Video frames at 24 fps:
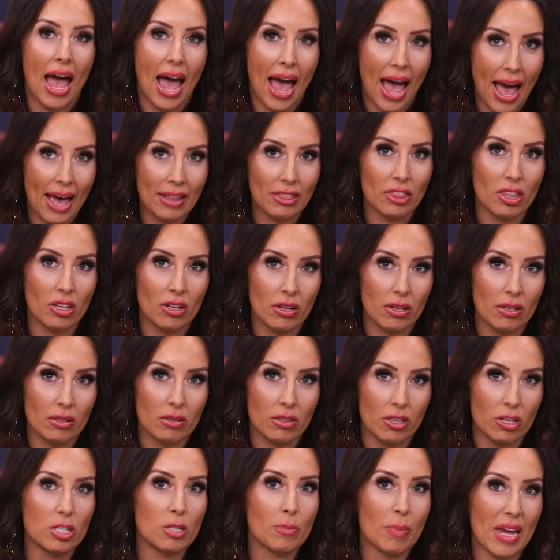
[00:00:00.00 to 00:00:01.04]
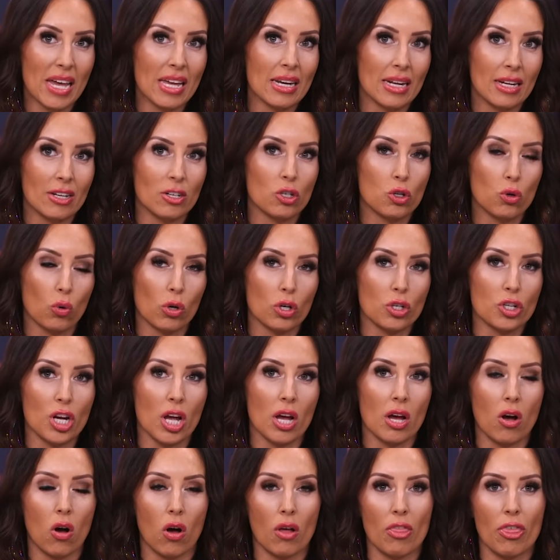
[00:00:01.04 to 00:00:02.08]
at the the debate in
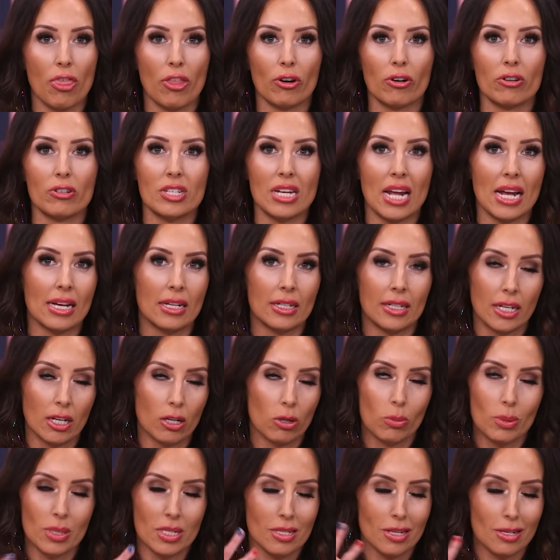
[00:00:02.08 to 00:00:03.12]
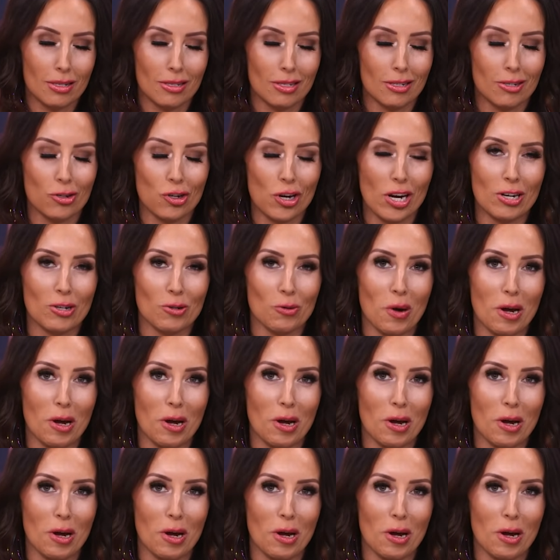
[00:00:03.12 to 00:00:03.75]
Georgia on Thursday and here was this exchange